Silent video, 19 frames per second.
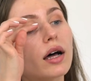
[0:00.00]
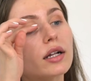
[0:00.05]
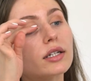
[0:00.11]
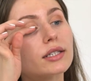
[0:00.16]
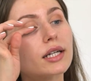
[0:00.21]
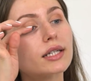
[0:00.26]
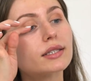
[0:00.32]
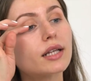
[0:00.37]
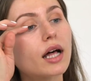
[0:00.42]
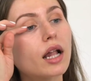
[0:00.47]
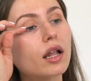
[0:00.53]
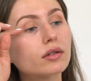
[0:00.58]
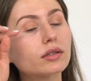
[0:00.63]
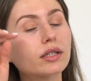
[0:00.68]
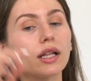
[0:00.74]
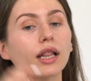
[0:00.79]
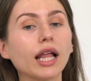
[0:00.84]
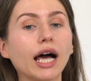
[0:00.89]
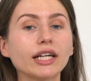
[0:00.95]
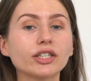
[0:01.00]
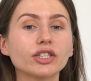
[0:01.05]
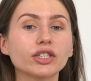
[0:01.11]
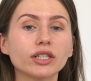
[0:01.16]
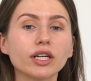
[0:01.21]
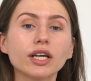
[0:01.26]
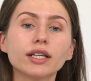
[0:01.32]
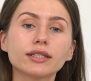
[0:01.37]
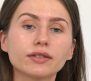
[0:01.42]
just along the
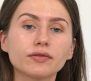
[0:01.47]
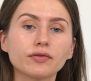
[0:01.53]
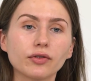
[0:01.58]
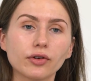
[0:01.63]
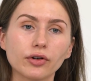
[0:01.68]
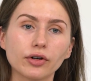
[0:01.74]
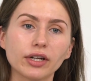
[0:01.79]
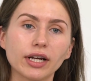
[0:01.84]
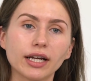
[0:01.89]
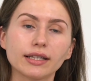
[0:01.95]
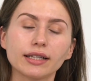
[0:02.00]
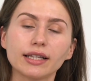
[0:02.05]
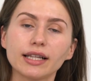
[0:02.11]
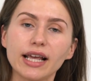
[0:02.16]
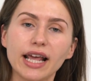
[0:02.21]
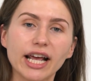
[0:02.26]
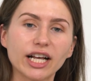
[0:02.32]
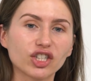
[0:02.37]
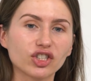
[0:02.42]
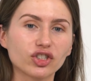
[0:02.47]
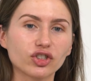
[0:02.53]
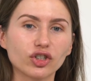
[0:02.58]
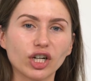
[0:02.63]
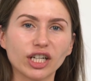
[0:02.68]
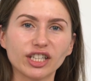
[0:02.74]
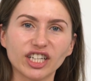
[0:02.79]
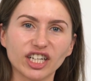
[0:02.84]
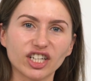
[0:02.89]
lashes for that
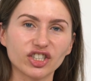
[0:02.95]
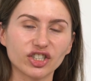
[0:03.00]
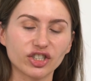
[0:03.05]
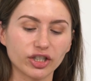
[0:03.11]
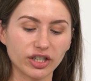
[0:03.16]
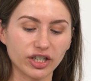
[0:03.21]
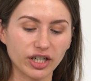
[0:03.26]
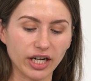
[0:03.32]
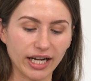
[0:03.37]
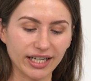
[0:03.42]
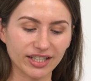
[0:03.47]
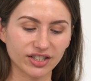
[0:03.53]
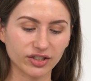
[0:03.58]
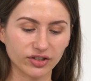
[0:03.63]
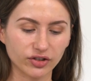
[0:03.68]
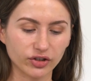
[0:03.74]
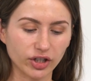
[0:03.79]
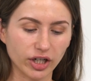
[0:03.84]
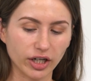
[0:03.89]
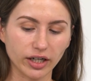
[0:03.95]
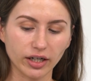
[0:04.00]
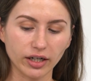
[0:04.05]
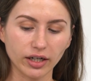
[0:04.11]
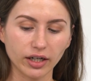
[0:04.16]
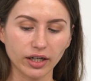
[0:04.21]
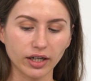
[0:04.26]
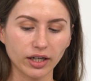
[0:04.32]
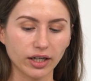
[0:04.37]
extra texture, extra
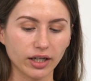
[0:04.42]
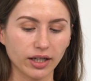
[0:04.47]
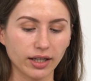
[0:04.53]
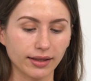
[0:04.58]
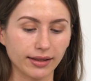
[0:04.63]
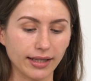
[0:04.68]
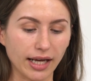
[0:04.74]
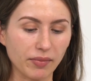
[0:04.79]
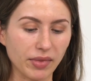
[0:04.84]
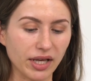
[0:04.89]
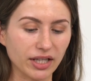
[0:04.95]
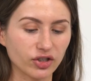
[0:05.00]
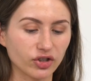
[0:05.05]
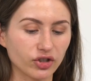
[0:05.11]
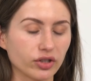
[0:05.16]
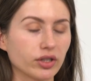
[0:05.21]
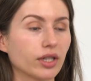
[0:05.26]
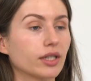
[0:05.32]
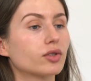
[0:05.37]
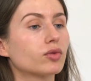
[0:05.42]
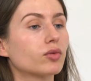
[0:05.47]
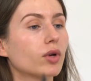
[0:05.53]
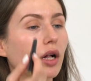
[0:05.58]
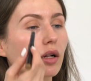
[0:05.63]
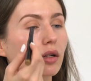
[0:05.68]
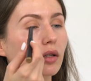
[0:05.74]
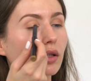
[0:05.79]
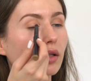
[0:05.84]
dimension as
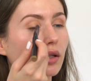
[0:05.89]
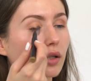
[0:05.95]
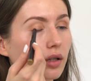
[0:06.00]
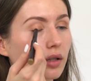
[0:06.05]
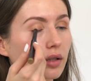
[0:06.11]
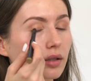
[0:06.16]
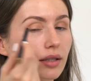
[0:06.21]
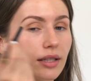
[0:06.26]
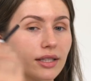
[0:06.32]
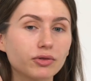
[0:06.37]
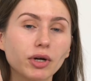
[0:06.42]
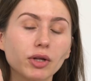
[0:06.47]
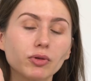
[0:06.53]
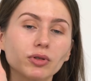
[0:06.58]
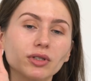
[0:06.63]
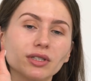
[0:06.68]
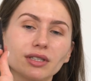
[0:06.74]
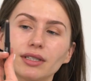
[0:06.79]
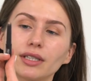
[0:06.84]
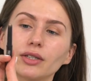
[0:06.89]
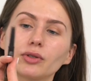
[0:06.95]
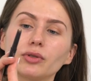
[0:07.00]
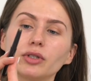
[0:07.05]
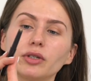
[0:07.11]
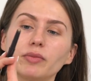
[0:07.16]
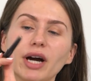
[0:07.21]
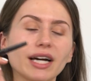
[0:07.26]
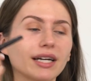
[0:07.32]
well. This one was in the
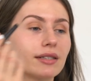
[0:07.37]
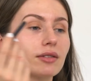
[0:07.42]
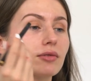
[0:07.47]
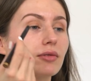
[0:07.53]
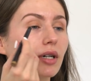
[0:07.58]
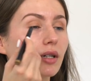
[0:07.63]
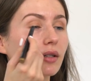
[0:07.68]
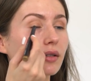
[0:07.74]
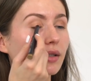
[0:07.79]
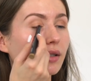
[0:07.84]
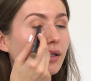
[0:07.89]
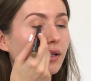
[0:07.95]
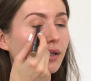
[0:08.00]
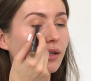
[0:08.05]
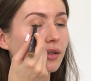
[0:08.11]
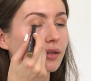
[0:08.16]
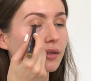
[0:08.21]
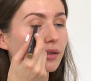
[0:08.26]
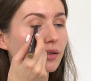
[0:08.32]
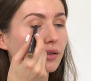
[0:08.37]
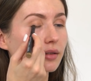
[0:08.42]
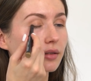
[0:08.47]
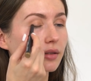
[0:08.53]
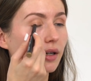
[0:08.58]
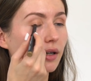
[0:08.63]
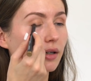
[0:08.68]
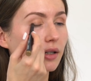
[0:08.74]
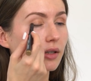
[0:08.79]
goodie bag as well,
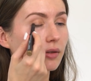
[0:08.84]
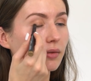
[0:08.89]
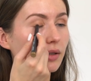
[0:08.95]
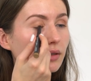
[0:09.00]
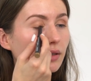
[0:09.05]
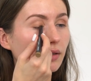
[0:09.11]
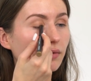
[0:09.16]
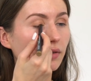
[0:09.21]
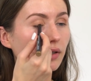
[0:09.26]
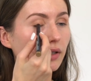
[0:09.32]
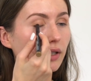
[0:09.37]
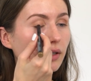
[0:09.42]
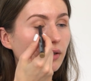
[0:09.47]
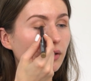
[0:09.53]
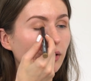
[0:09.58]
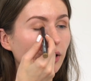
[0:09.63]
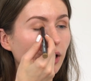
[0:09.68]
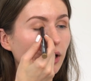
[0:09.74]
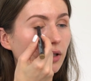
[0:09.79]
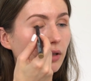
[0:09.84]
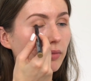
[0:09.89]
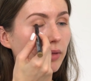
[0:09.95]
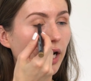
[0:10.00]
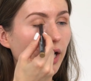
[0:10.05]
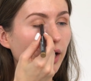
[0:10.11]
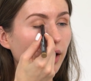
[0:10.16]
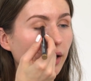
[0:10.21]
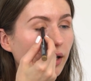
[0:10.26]
so it was a very good goodie
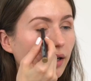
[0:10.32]
bag.